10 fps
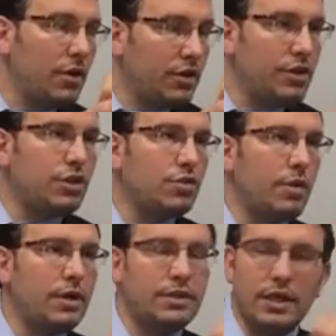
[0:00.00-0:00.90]
This is
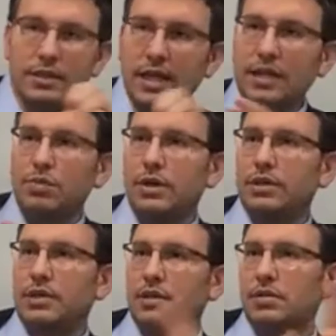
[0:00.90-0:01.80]
what it says. That's what it
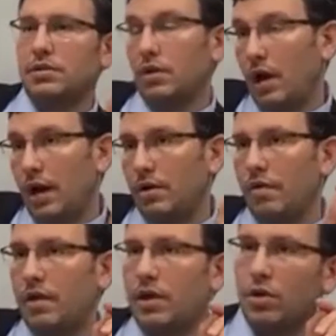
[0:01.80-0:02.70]
says. And they said, no,
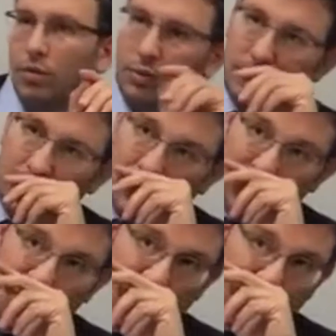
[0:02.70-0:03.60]
thank you.
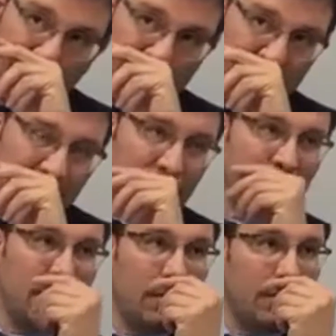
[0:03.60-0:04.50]

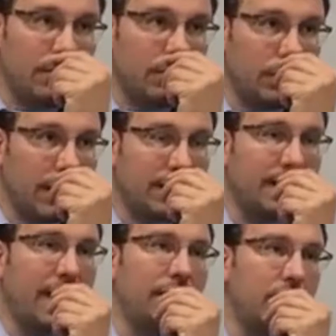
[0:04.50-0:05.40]
We'll take
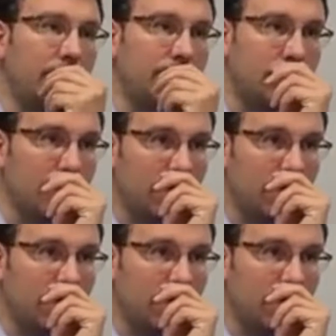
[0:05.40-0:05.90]
second dibs.